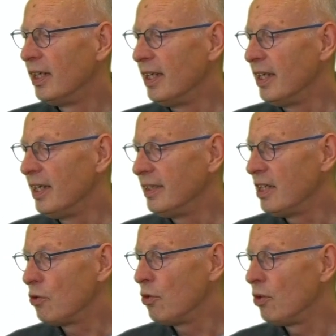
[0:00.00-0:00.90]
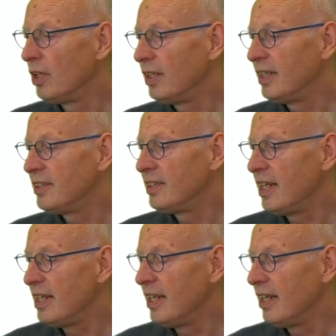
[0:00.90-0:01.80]
that it all, let's
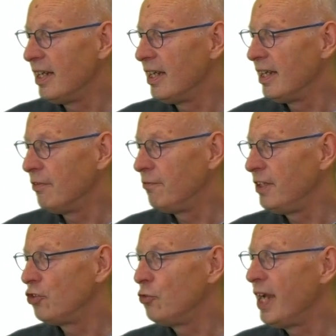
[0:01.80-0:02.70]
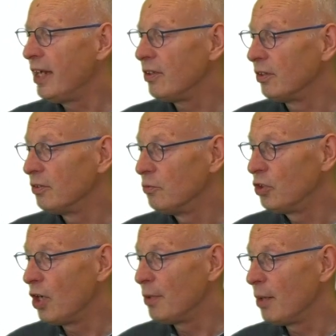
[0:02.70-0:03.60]
say, fits together,
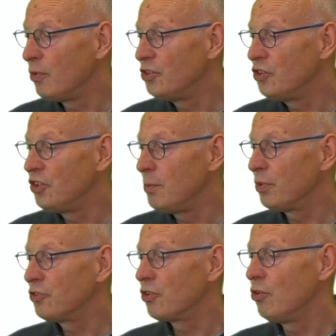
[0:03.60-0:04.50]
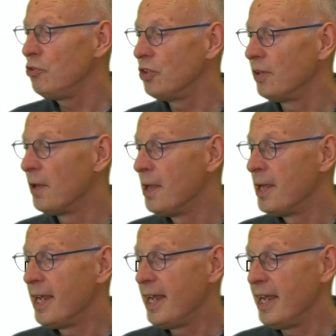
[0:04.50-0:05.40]
coming up with a simple solution,
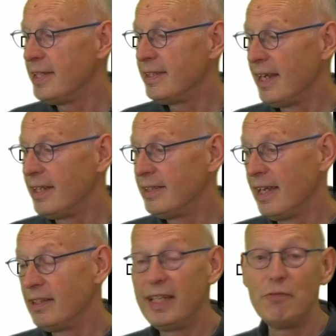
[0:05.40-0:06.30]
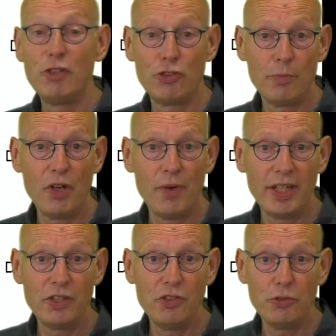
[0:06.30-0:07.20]
and giving some
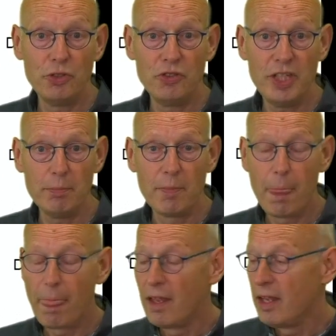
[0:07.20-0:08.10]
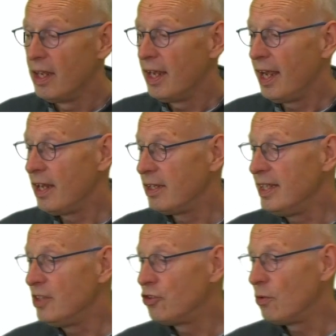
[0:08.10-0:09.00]
direction to the team. And that
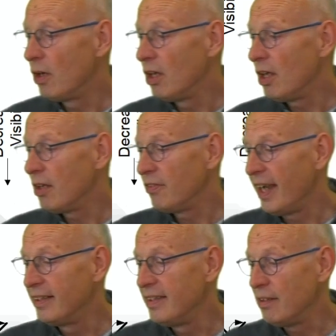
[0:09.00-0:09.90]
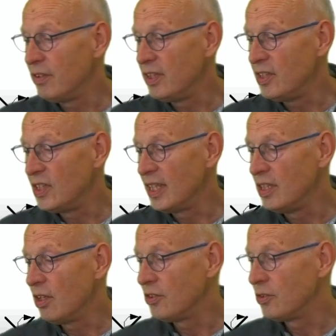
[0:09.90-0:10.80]
leads to a lot of activities that he
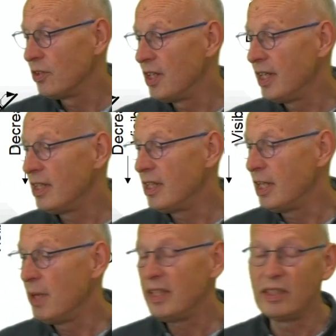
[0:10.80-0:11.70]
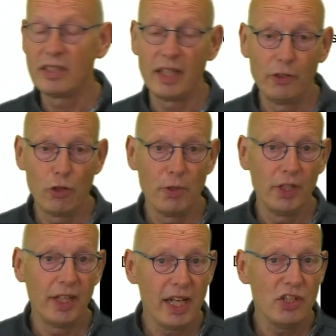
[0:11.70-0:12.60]
does on a day-to-day basis, like
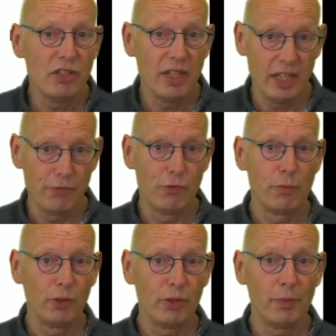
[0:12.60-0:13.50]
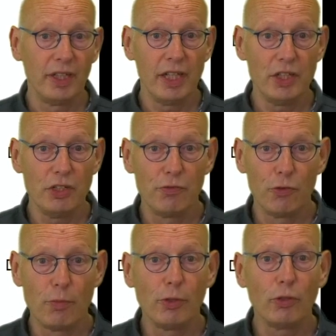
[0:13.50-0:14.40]
communication, informal communication,
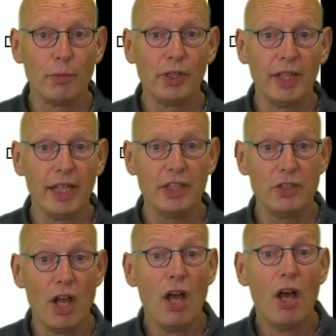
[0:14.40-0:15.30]
formal communication,